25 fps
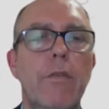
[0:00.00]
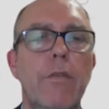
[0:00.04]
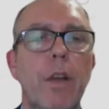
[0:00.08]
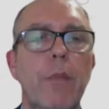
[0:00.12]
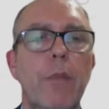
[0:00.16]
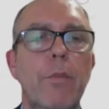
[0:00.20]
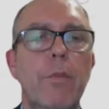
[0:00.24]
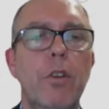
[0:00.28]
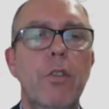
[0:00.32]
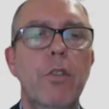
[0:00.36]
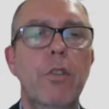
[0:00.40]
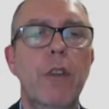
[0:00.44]
if
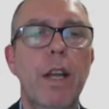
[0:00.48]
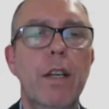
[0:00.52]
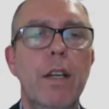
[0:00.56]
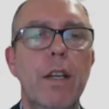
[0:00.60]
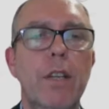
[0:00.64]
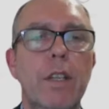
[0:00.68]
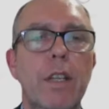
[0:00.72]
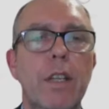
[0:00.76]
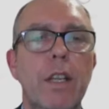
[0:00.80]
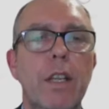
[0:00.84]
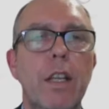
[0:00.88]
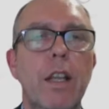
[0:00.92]
I'm
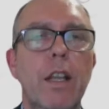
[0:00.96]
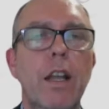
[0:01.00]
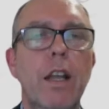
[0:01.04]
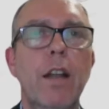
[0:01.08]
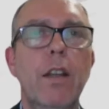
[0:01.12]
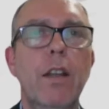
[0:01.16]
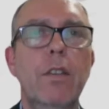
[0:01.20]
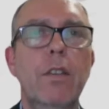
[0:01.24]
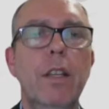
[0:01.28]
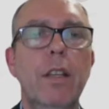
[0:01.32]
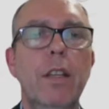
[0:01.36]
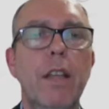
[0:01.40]
correct.
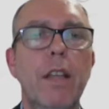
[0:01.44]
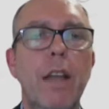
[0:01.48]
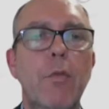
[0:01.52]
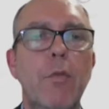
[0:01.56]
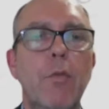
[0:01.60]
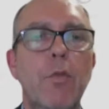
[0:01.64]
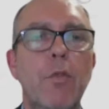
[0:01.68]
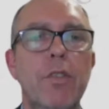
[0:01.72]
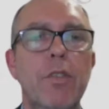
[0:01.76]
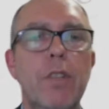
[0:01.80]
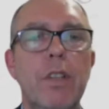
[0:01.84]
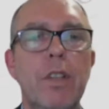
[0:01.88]
I think
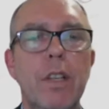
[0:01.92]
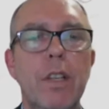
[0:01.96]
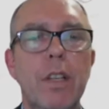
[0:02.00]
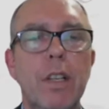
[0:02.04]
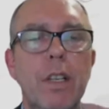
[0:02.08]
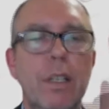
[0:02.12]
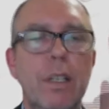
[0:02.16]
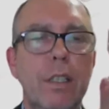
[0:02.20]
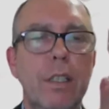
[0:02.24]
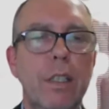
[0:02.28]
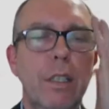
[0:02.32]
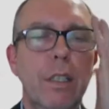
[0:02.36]
that was
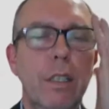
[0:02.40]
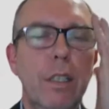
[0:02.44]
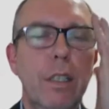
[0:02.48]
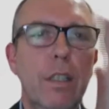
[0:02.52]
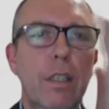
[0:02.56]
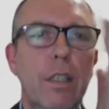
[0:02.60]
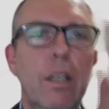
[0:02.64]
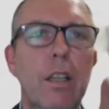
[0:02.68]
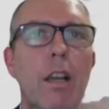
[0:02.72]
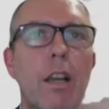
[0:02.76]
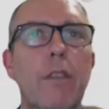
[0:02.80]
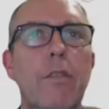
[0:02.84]
a
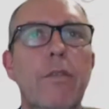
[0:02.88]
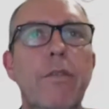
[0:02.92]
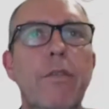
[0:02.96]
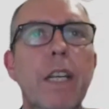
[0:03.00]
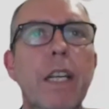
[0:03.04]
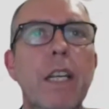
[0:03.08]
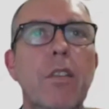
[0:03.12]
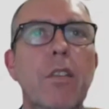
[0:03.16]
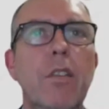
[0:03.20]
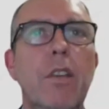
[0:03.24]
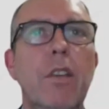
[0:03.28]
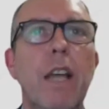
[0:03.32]

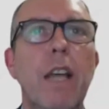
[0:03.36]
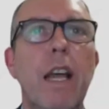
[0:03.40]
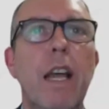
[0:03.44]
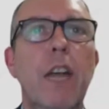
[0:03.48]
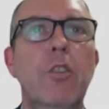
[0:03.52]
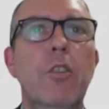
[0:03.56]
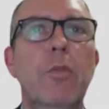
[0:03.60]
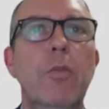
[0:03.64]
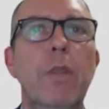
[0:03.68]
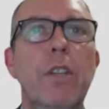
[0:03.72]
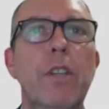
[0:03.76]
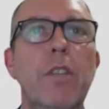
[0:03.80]
figure that the
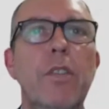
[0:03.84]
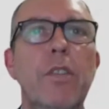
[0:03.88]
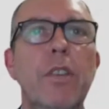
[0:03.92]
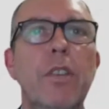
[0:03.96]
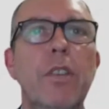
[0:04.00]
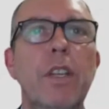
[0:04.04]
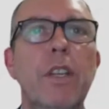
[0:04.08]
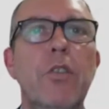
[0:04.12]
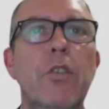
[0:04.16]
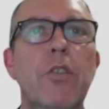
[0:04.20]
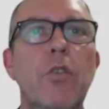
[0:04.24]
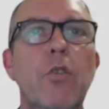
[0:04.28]
health minister
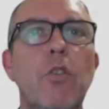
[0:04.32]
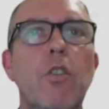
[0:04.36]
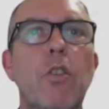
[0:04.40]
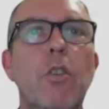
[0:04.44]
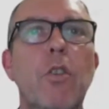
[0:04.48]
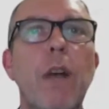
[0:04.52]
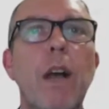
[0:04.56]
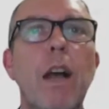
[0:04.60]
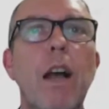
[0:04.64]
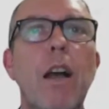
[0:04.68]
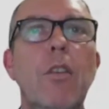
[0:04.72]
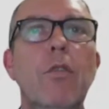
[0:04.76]
did
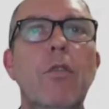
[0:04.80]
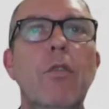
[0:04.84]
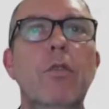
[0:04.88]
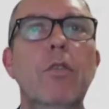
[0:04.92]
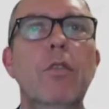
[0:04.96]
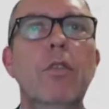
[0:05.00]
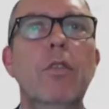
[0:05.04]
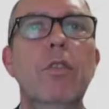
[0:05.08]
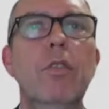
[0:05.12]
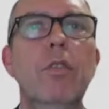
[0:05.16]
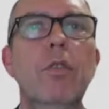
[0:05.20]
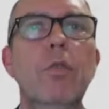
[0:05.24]
talk about
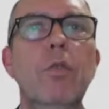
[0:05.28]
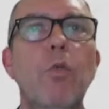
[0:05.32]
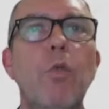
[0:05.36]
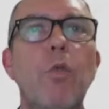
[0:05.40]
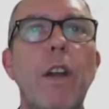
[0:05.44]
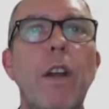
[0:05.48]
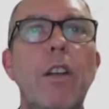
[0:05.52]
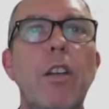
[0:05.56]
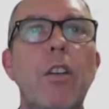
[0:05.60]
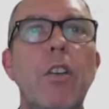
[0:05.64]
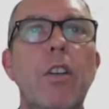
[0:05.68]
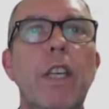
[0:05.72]

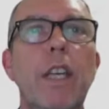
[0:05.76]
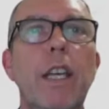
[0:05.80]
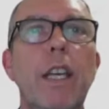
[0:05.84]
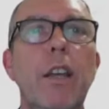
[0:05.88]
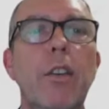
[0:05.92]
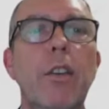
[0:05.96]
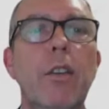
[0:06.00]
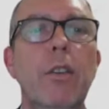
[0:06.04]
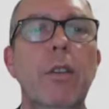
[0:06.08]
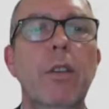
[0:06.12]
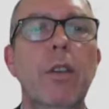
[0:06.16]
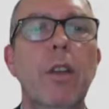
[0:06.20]
when
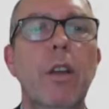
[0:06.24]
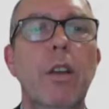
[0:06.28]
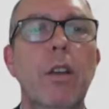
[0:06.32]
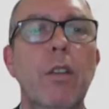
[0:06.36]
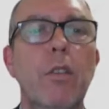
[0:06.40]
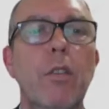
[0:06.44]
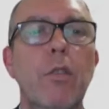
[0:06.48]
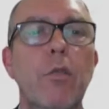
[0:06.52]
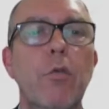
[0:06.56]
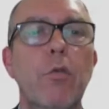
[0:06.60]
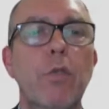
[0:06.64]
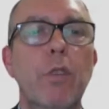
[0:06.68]
looking at
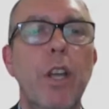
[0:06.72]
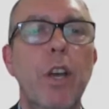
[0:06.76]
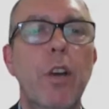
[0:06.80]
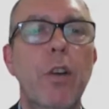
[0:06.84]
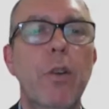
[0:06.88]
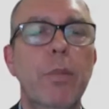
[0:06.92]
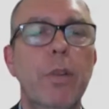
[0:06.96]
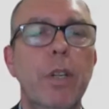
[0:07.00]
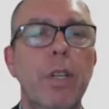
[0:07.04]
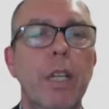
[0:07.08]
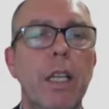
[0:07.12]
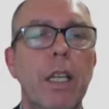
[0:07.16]

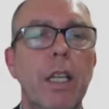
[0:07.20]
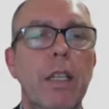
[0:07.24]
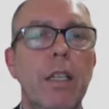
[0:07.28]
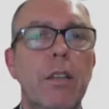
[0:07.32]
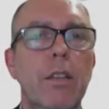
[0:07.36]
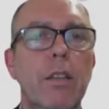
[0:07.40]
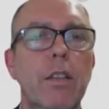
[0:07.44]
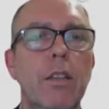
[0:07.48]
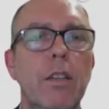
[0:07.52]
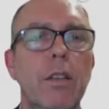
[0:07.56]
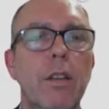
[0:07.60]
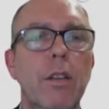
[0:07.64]

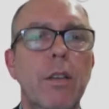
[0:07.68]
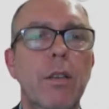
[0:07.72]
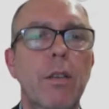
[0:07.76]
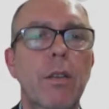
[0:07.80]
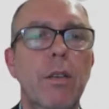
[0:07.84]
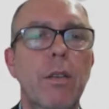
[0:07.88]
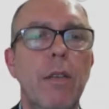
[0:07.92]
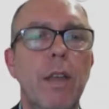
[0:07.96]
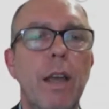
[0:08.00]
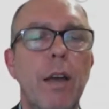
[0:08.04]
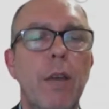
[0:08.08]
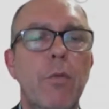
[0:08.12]
reopening,
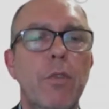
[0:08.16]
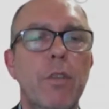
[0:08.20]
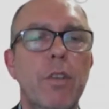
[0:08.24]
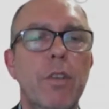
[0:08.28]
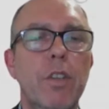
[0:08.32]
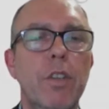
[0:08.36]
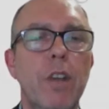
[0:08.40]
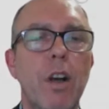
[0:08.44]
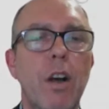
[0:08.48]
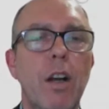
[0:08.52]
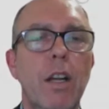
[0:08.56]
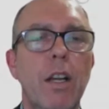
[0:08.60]
that was
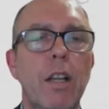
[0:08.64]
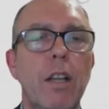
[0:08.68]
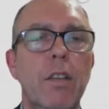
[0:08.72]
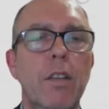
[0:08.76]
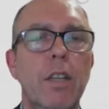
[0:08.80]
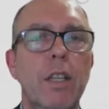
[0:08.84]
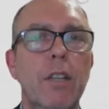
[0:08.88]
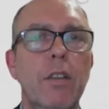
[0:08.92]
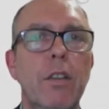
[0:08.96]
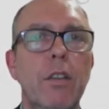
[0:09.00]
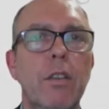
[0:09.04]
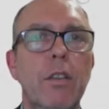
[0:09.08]
a target I
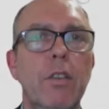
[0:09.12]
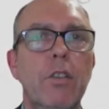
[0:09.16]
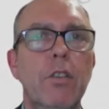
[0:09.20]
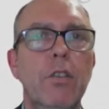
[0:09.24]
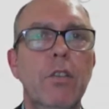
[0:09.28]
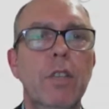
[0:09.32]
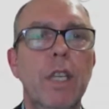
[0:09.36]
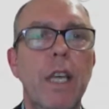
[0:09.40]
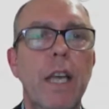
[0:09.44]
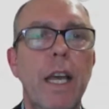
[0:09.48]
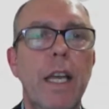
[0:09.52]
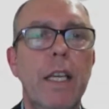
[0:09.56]
think that the
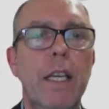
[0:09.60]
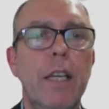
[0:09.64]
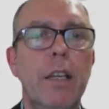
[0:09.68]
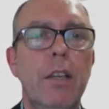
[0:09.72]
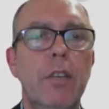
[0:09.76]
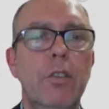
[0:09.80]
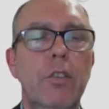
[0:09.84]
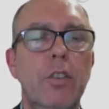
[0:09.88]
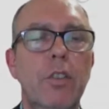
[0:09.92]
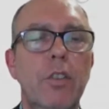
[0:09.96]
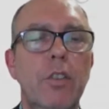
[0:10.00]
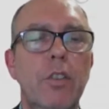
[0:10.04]
UK
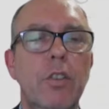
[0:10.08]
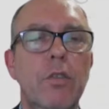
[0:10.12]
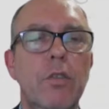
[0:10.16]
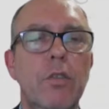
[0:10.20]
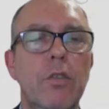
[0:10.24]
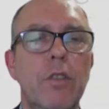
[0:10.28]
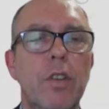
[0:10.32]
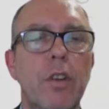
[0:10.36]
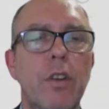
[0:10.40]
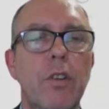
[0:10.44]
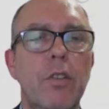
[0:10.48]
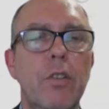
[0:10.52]
had
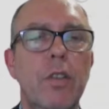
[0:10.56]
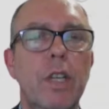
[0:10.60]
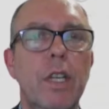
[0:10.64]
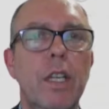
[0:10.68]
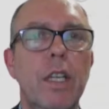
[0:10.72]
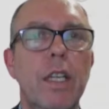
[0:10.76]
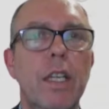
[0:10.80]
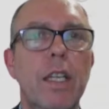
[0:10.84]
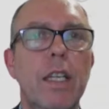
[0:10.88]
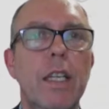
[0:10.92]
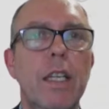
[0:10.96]
used. So